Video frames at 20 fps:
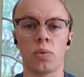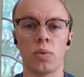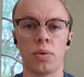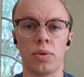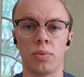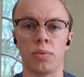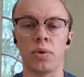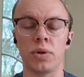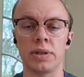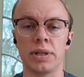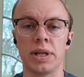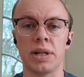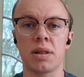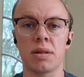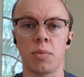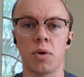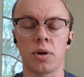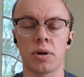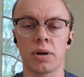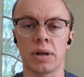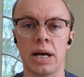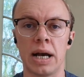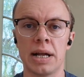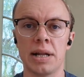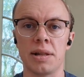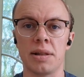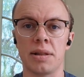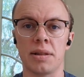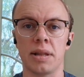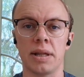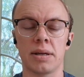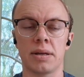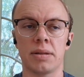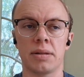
with really smart guys like